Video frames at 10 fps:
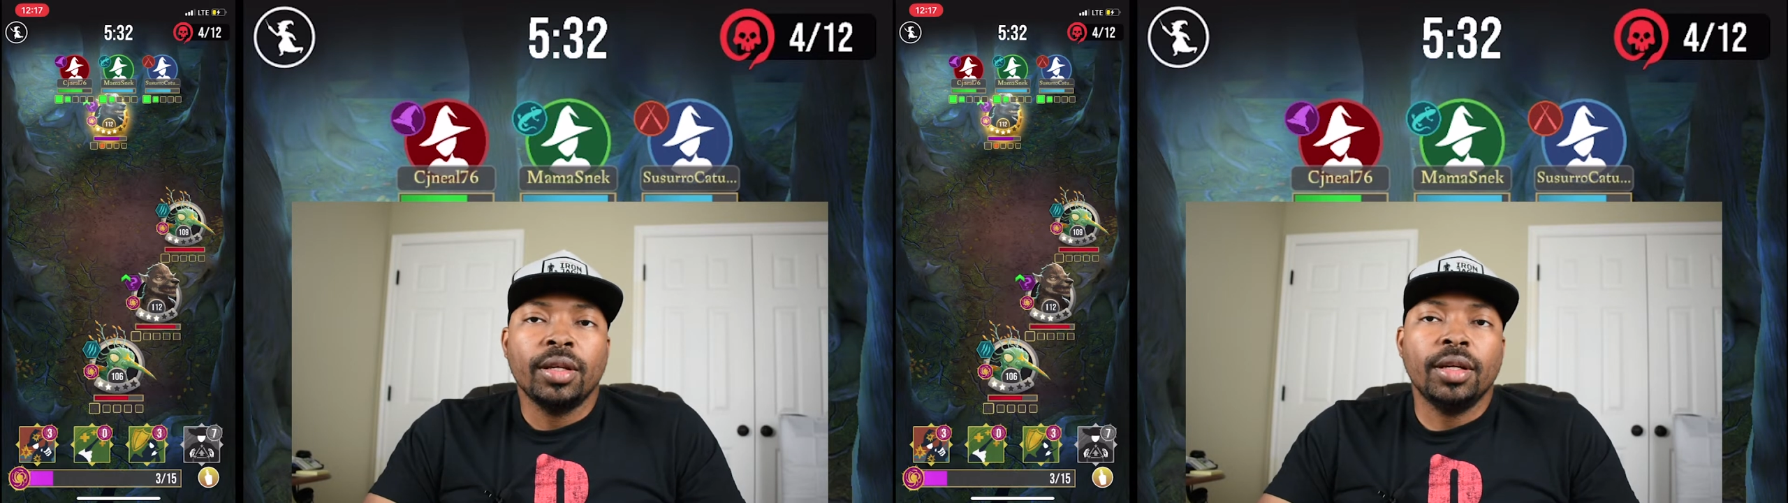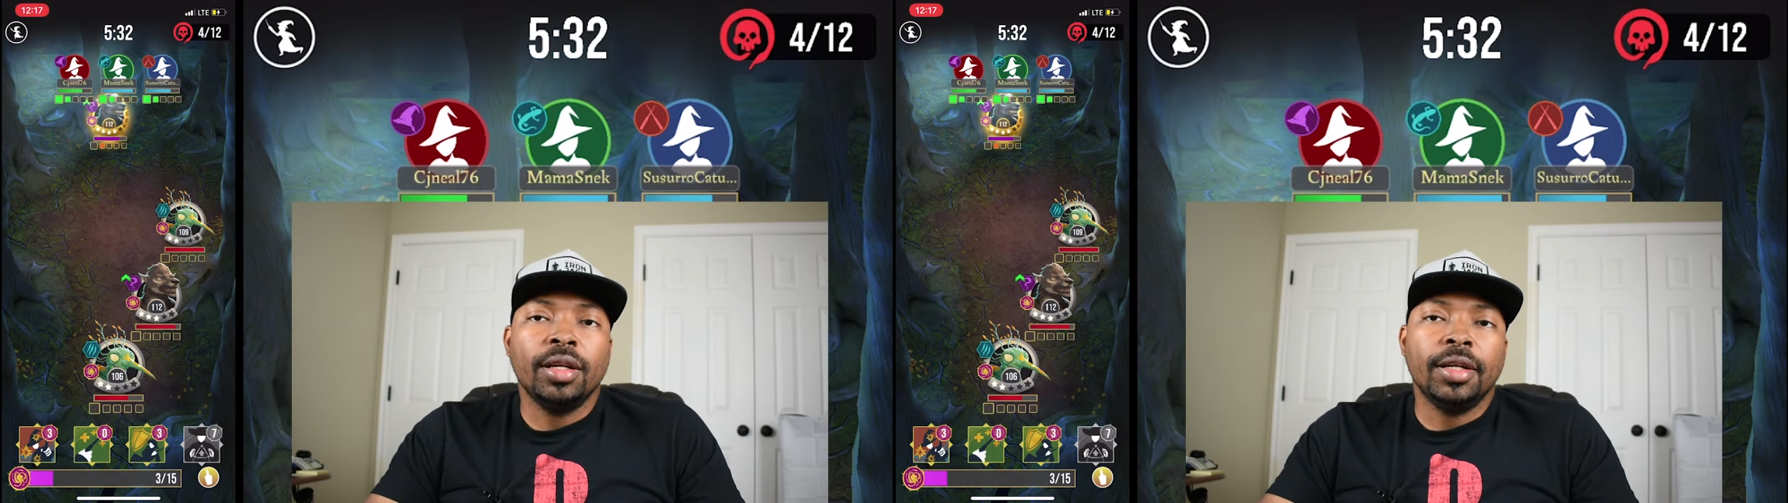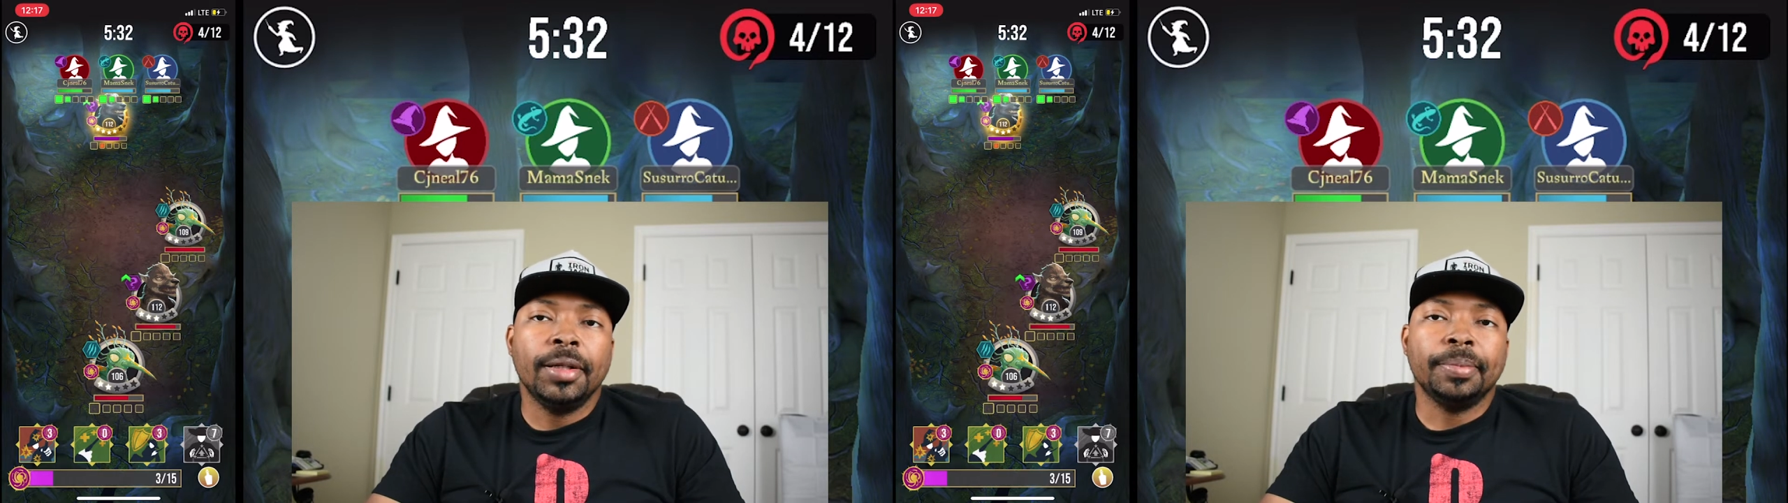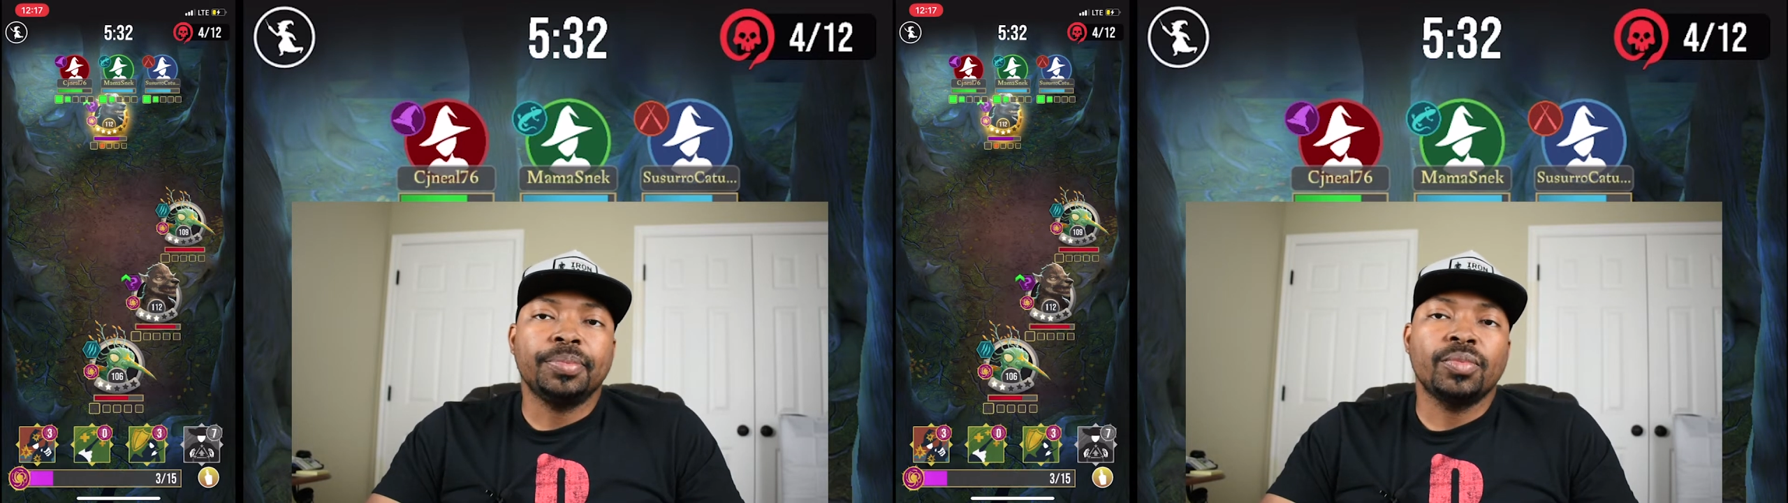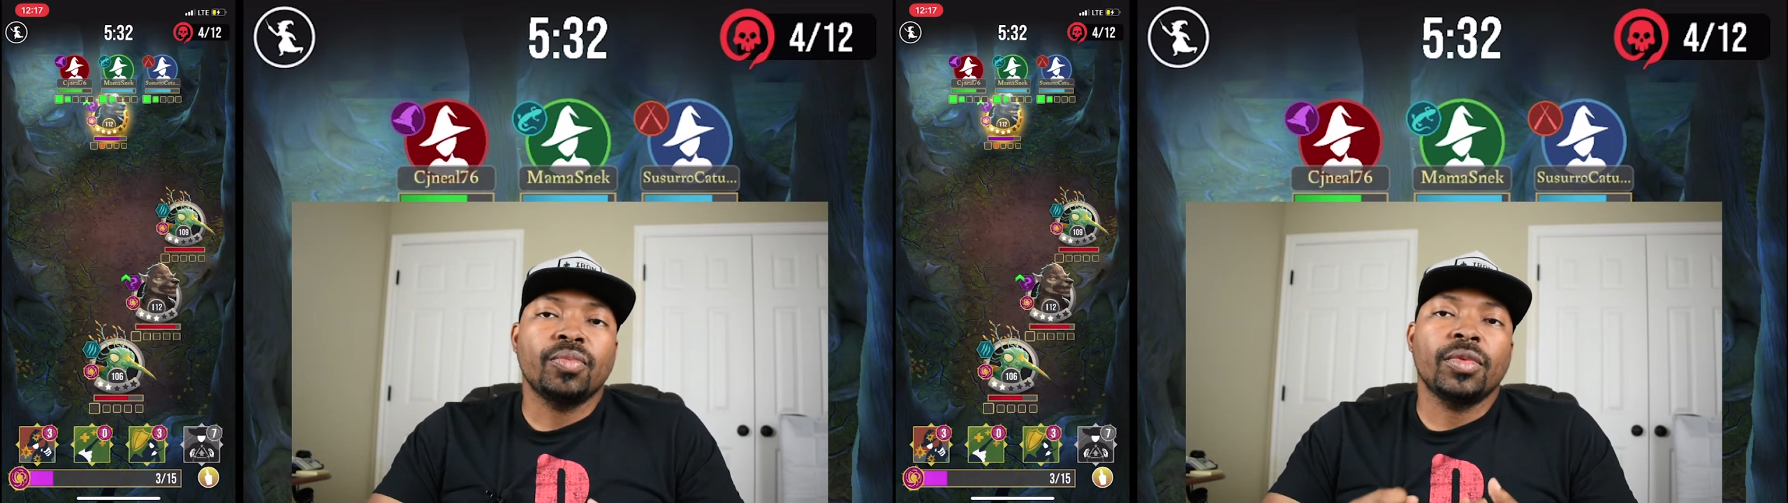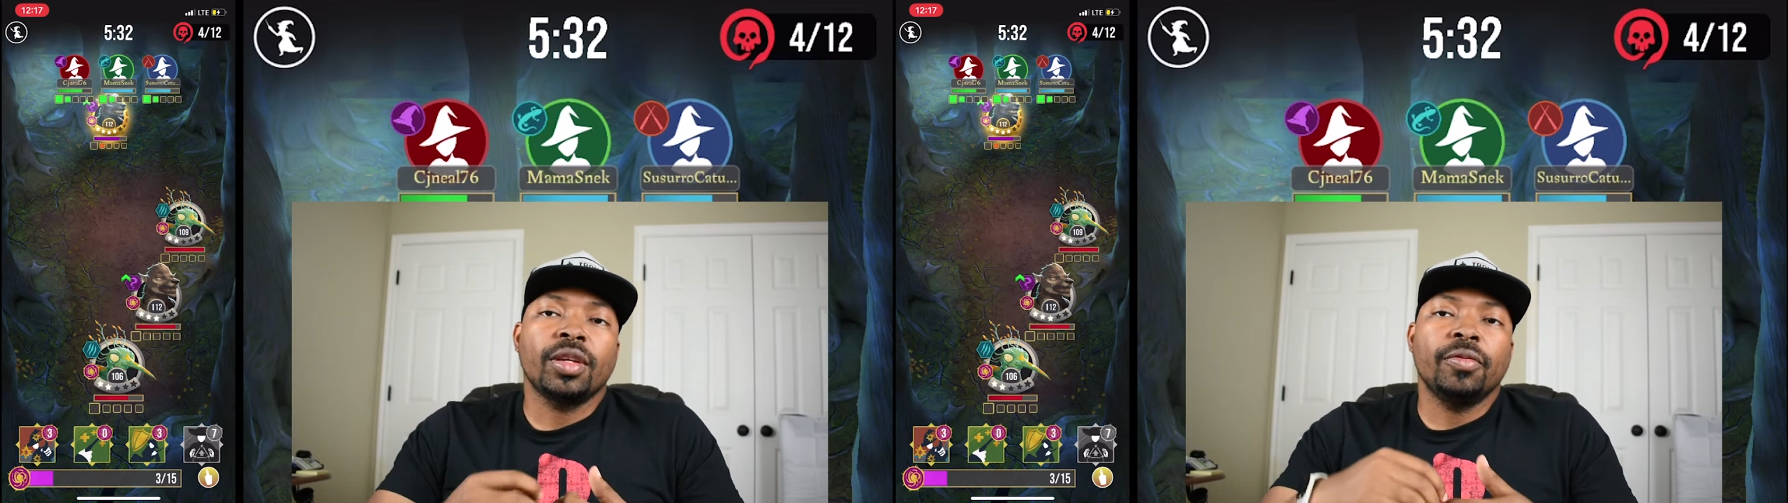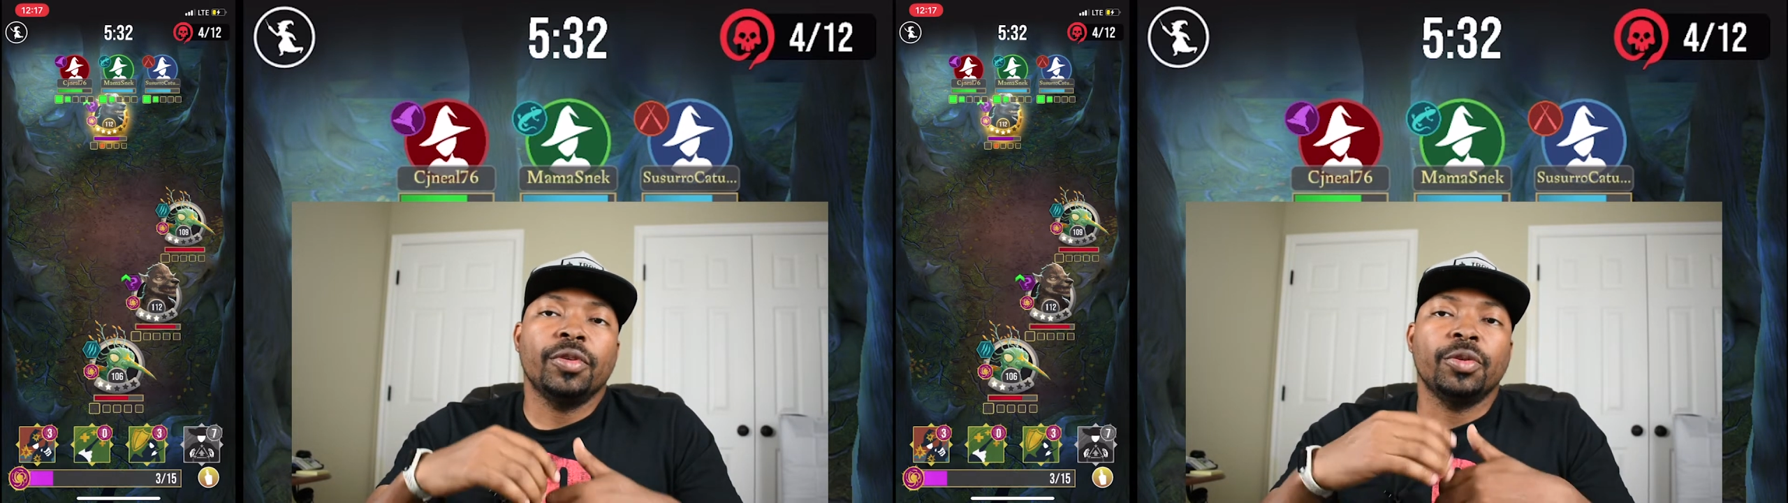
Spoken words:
for